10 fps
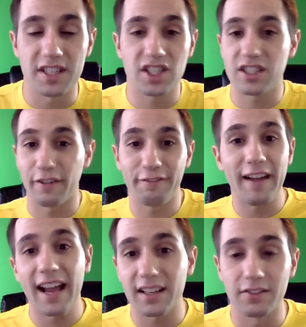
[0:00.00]
It's just a
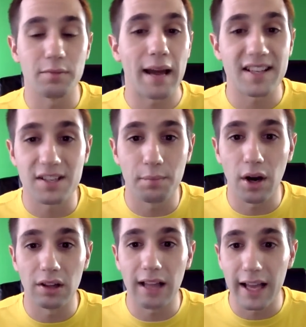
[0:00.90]
fact of the
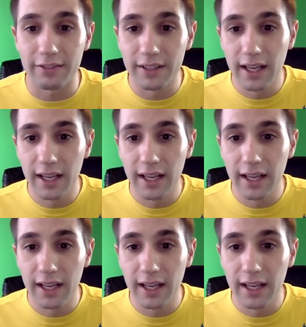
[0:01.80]
basketball life.